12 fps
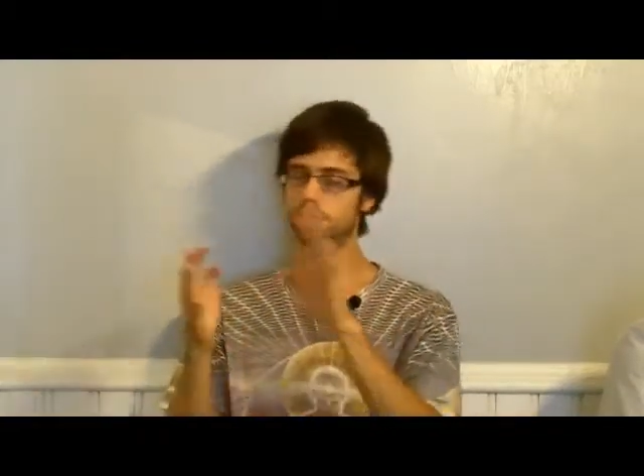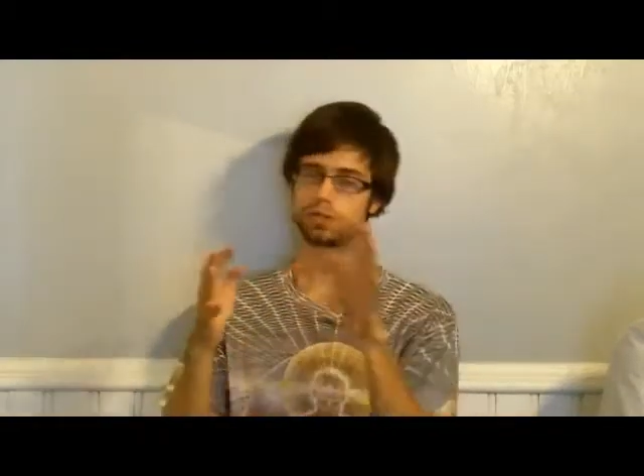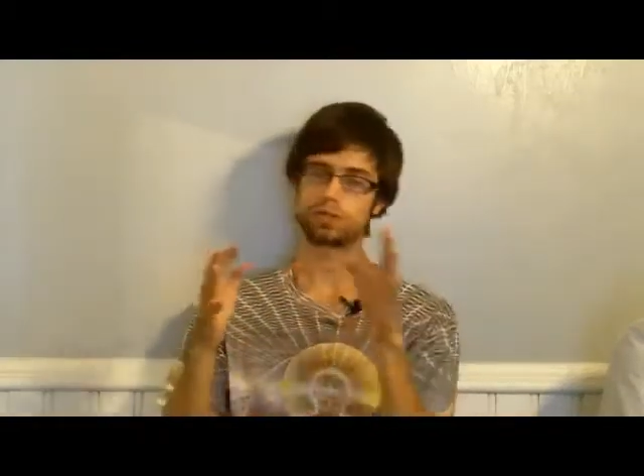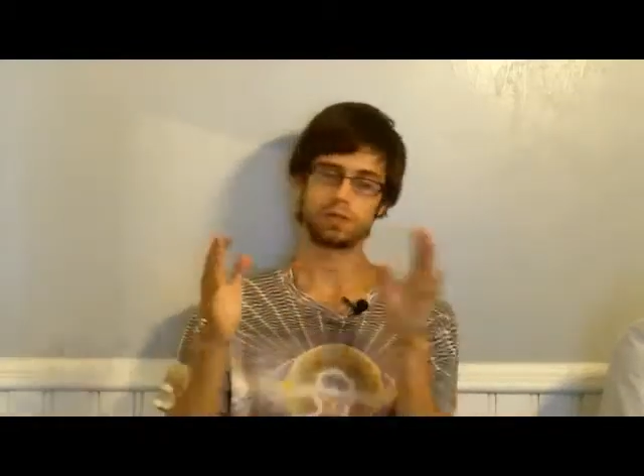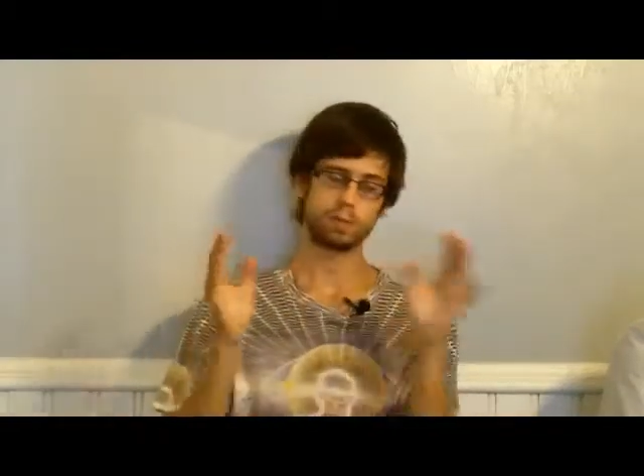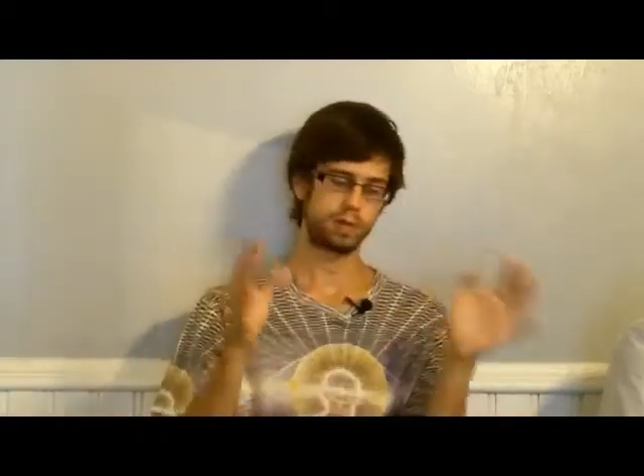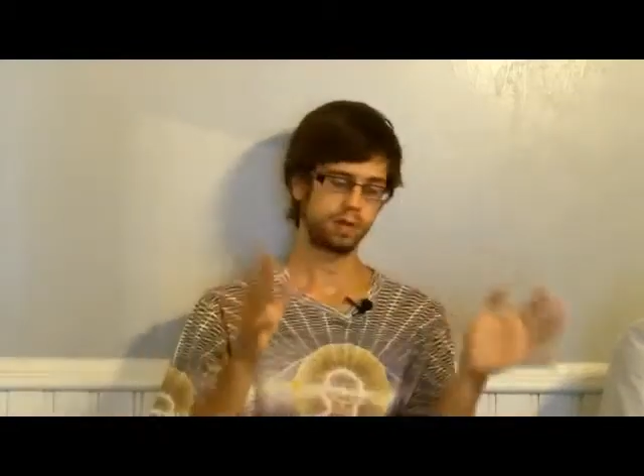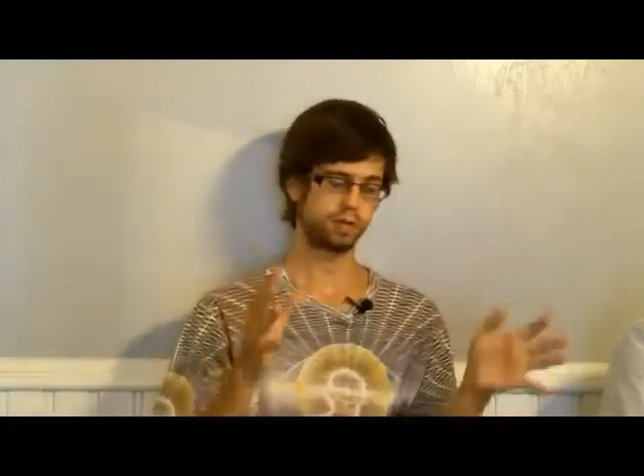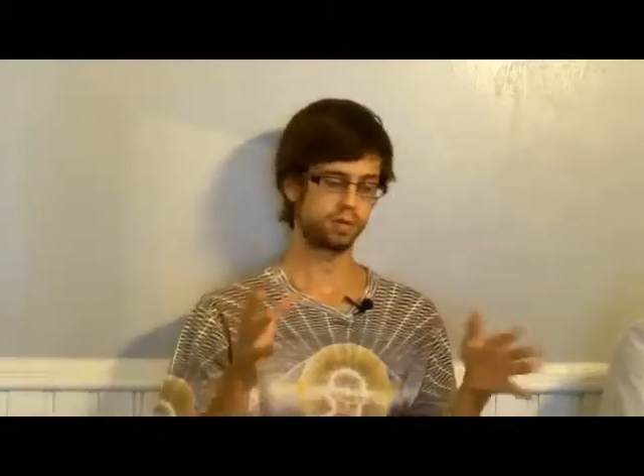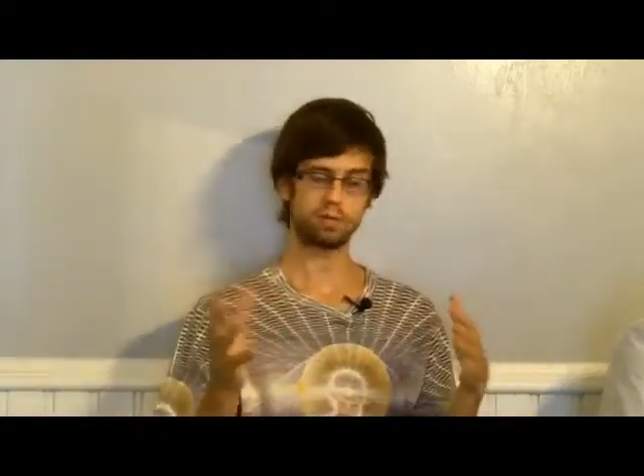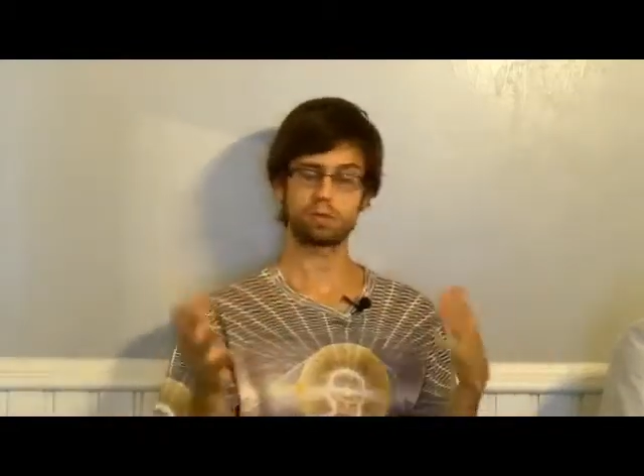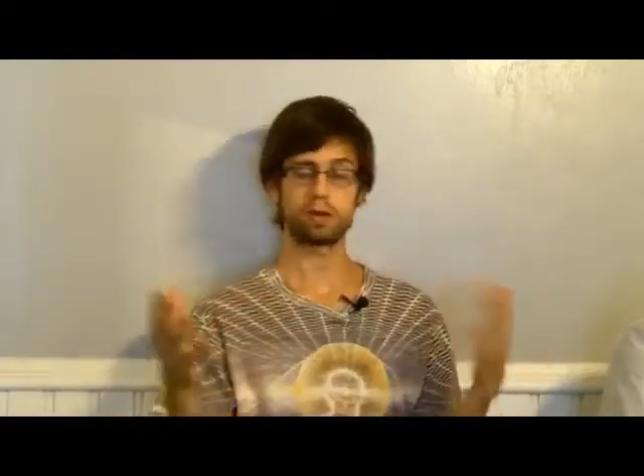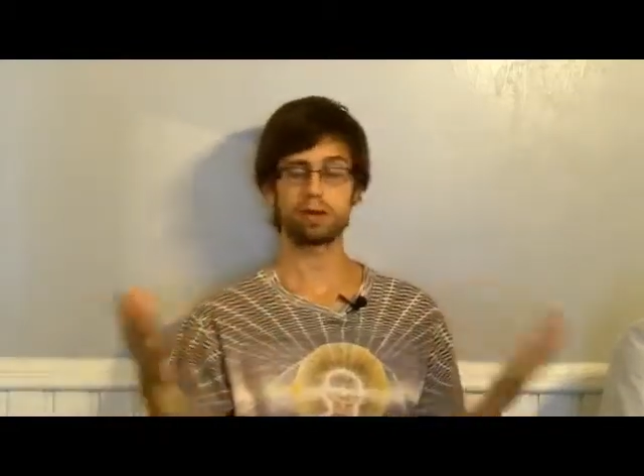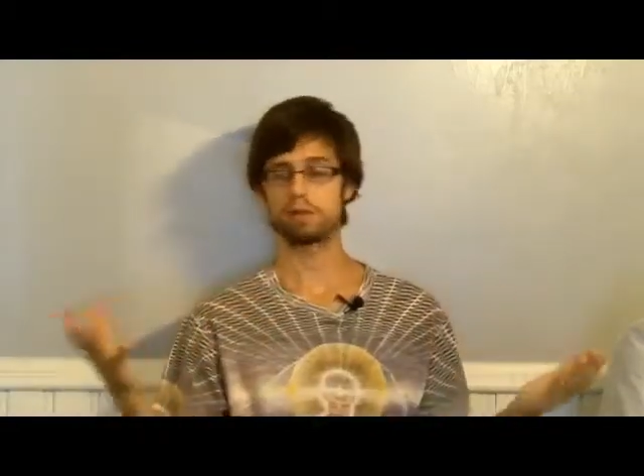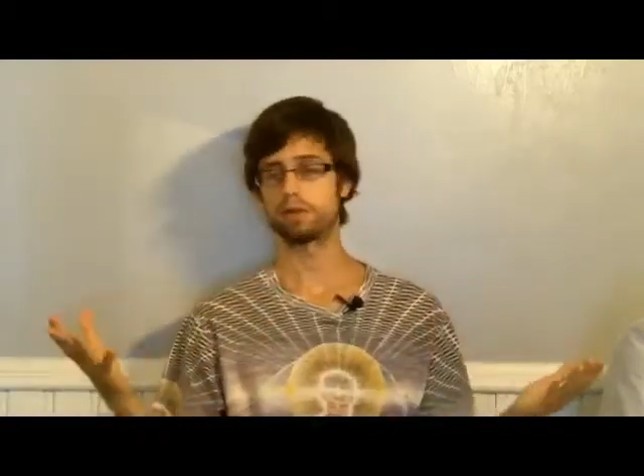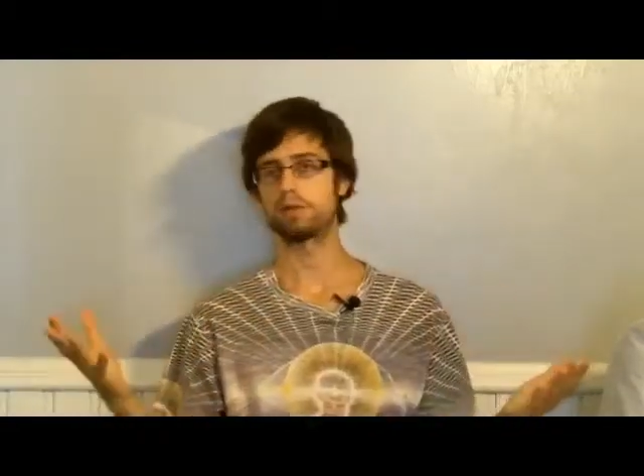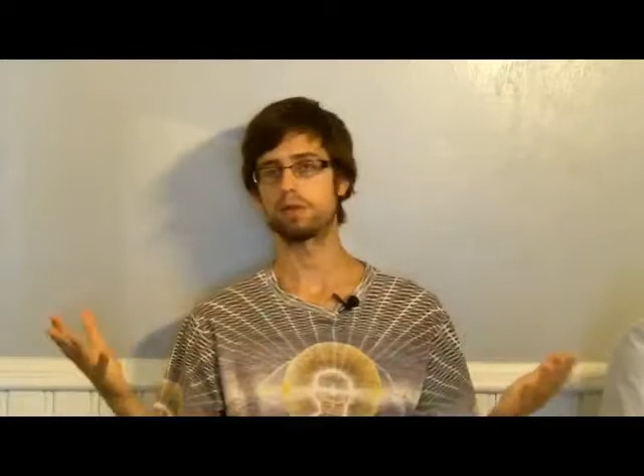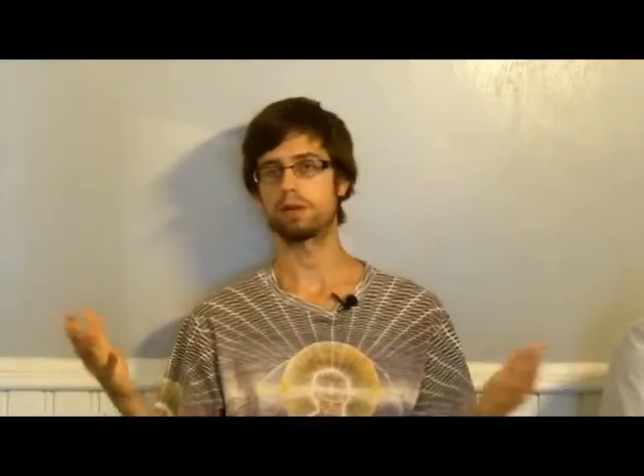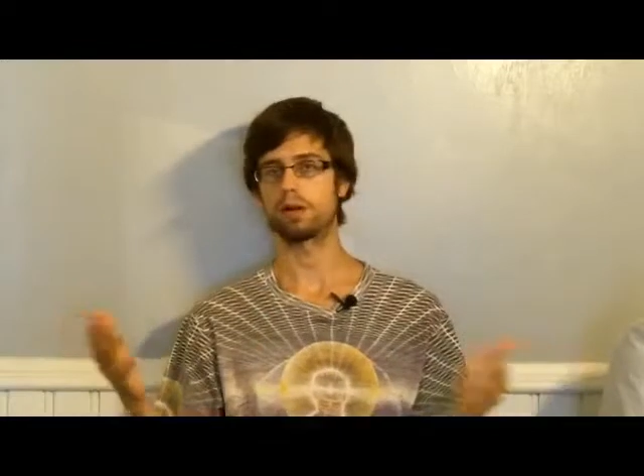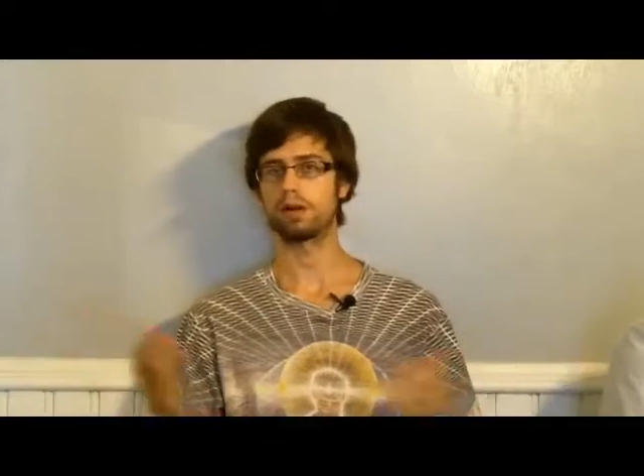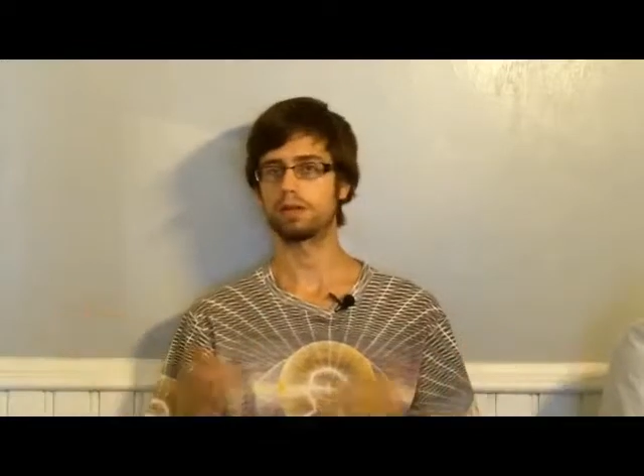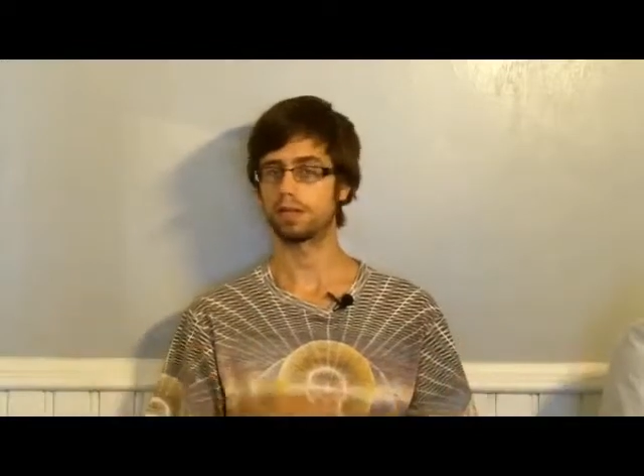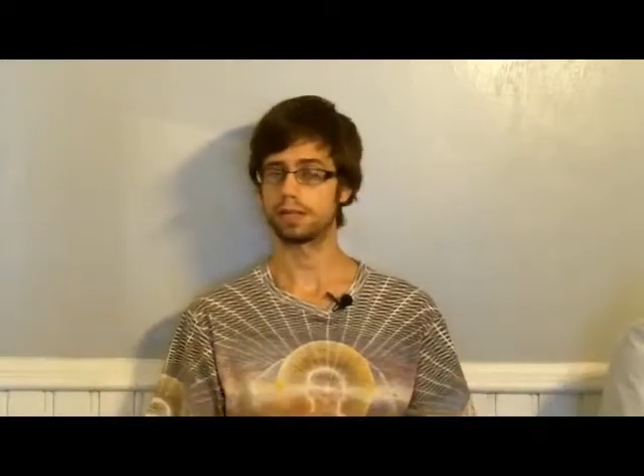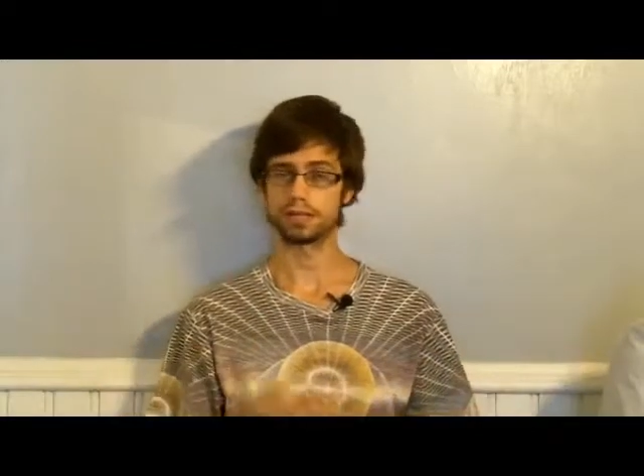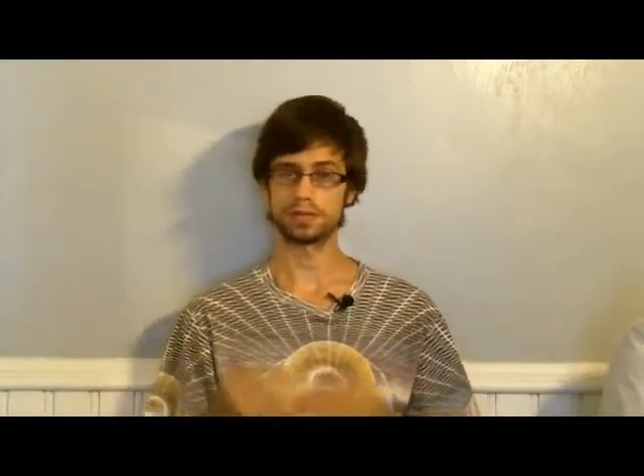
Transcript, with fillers: emotional, spiritual, whatever you want to call it.